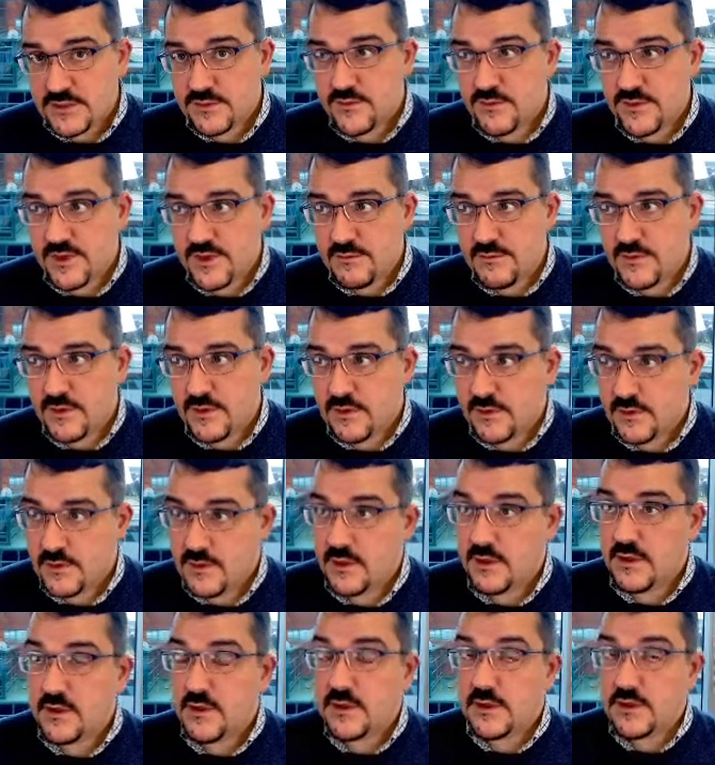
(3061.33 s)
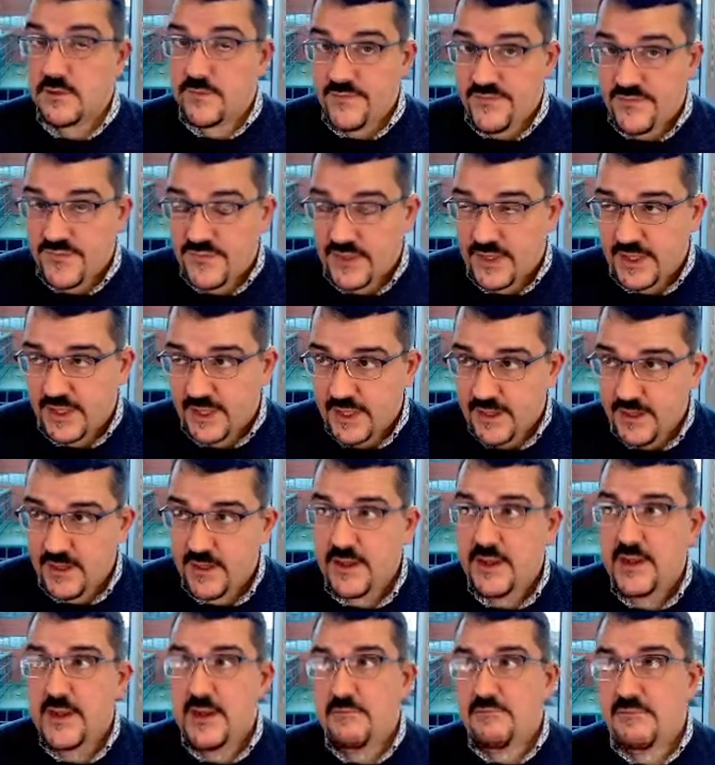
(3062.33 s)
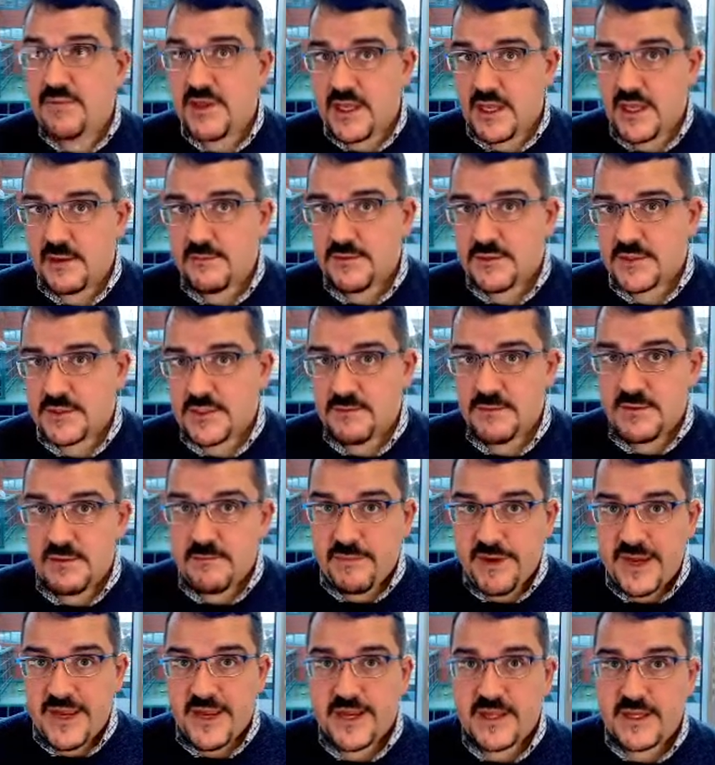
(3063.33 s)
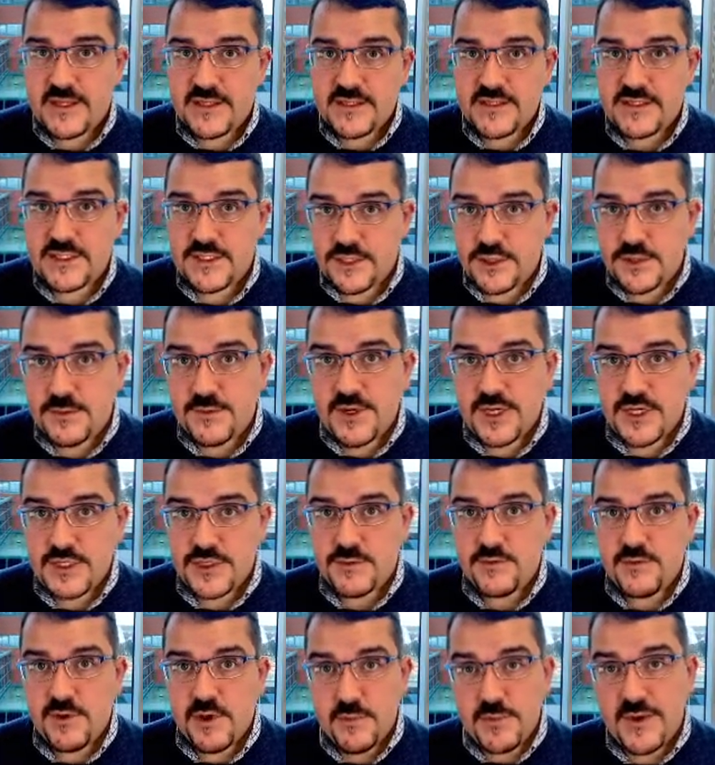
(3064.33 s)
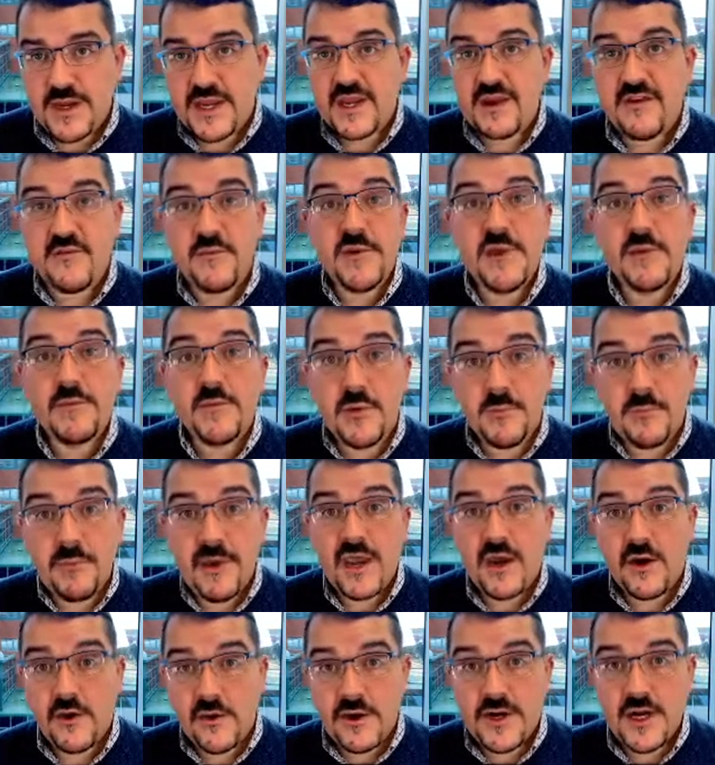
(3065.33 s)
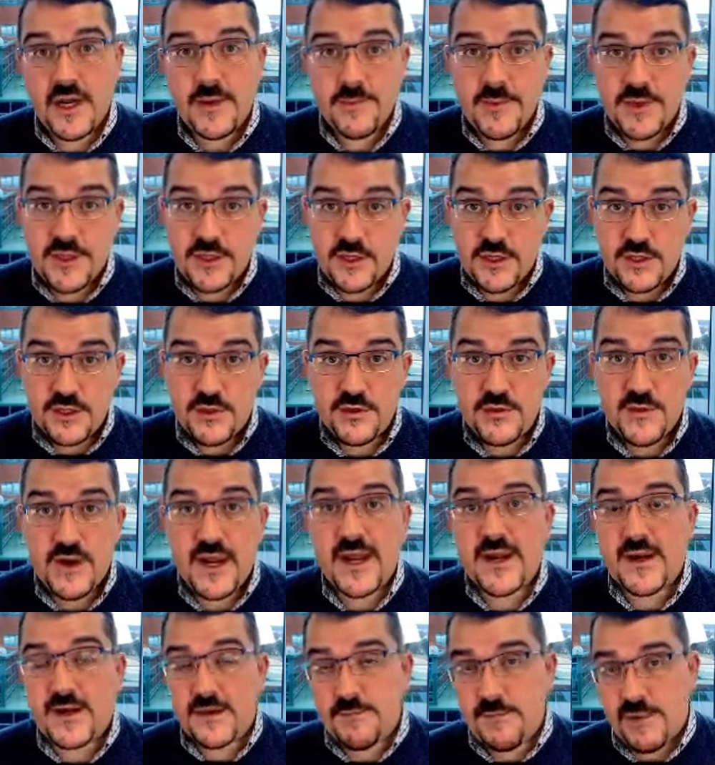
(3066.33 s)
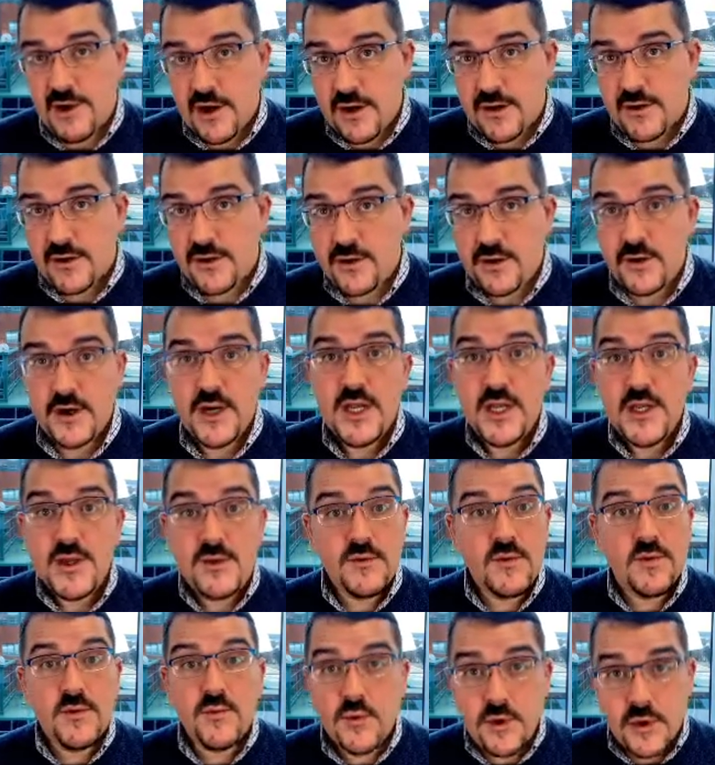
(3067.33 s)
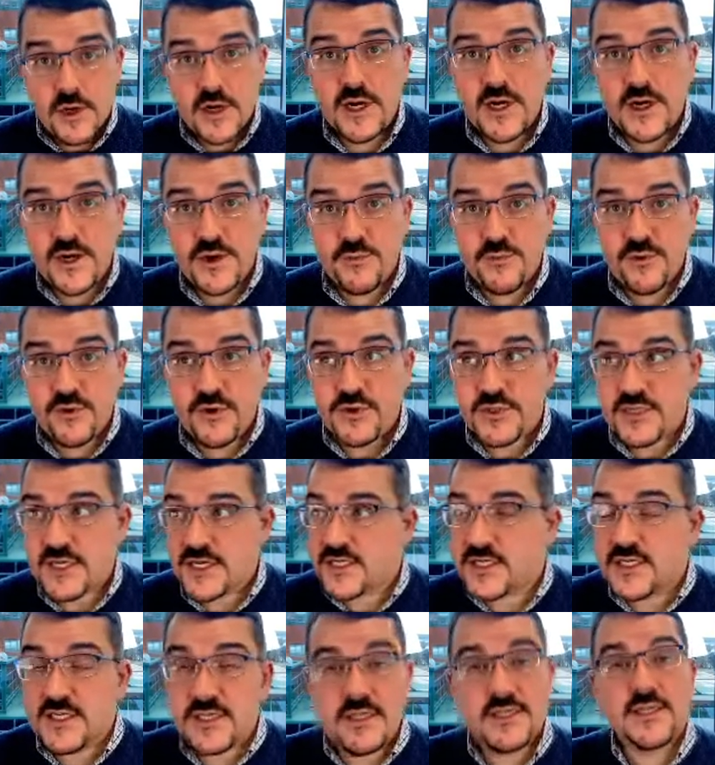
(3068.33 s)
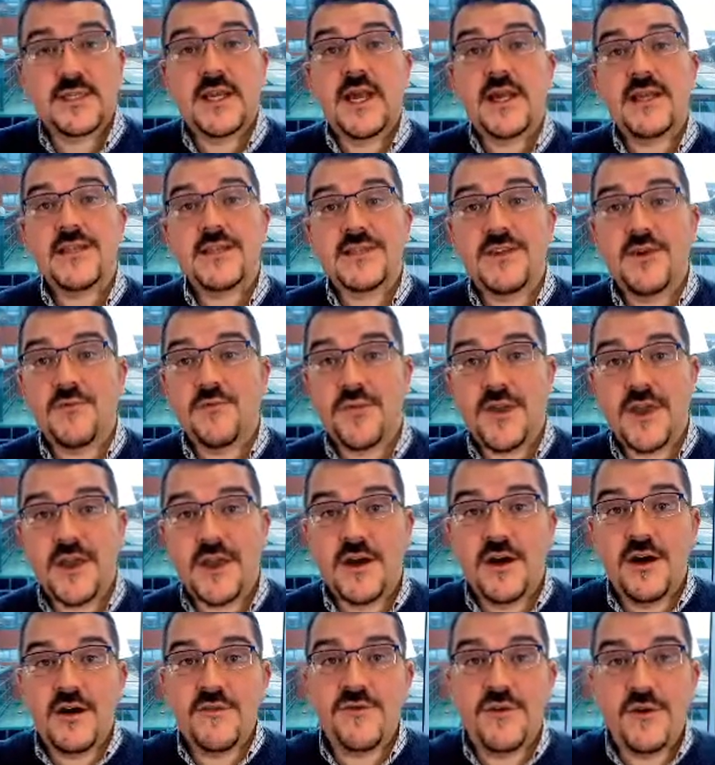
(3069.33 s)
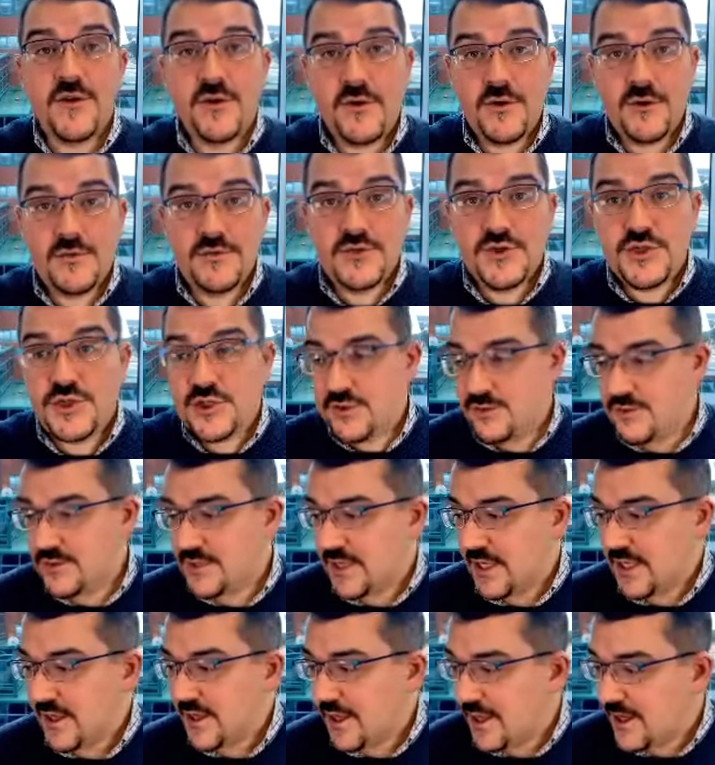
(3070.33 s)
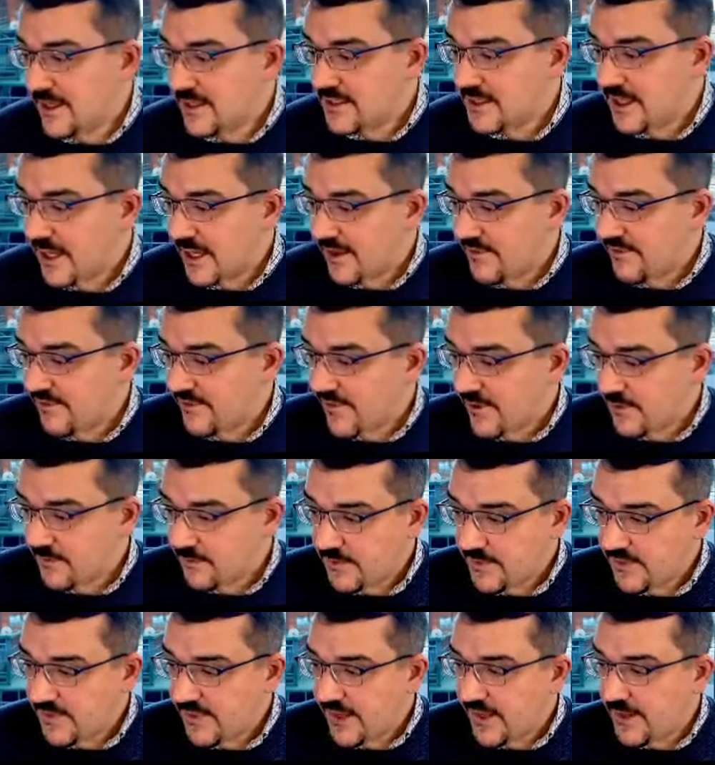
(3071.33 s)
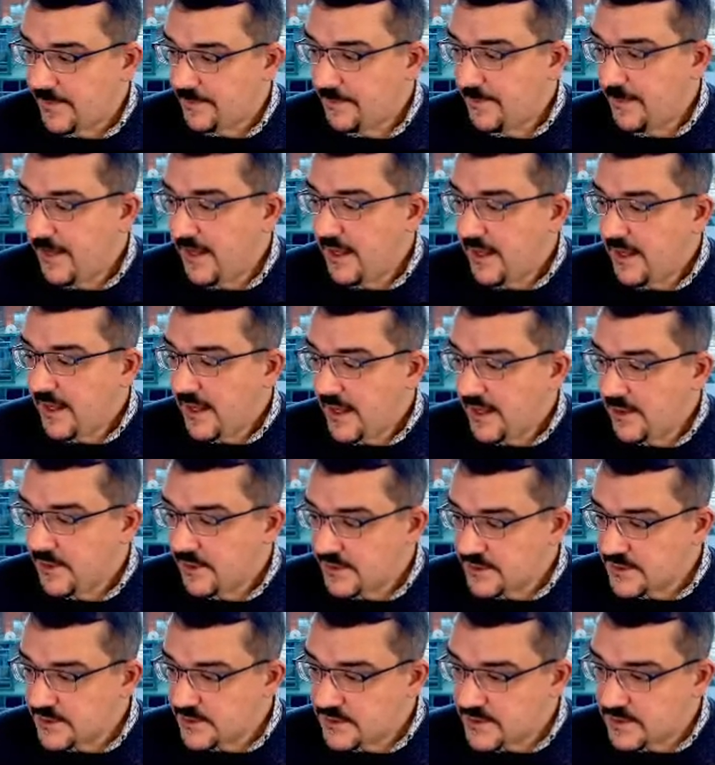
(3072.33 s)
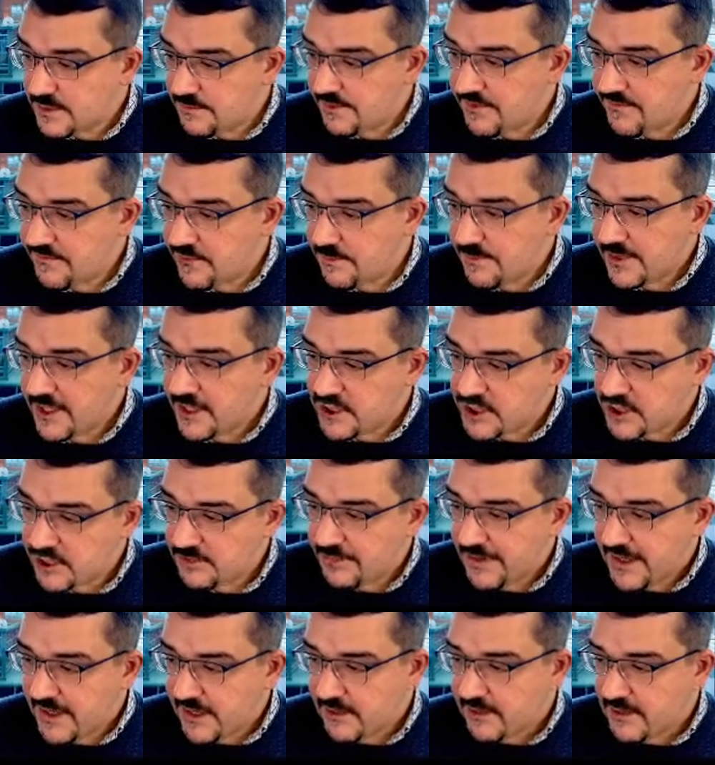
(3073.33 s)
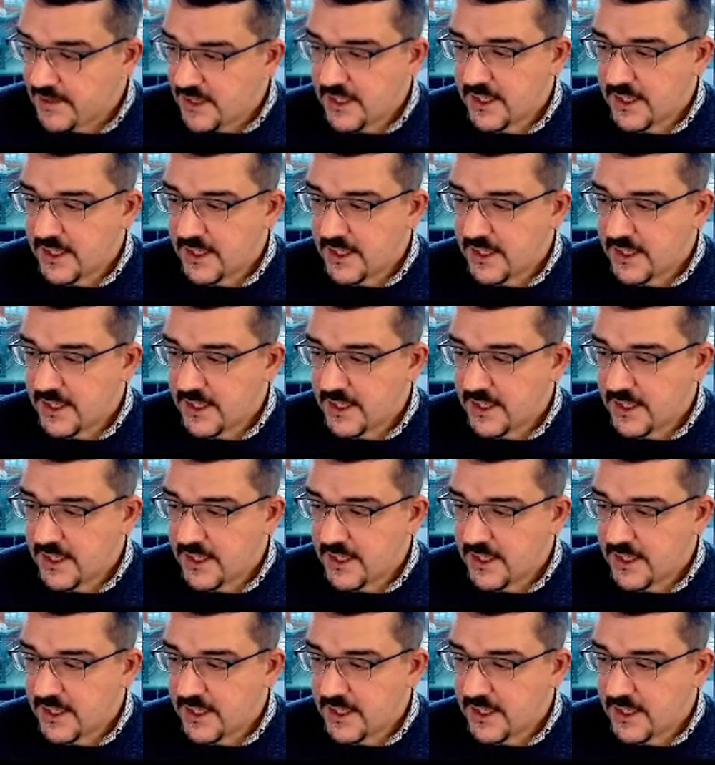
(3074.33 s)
we will hopefully be able to be back in a situation where we can have people paired up and you and a partner will work on a project to design something of your own choosing and to have fun with that. And also some information about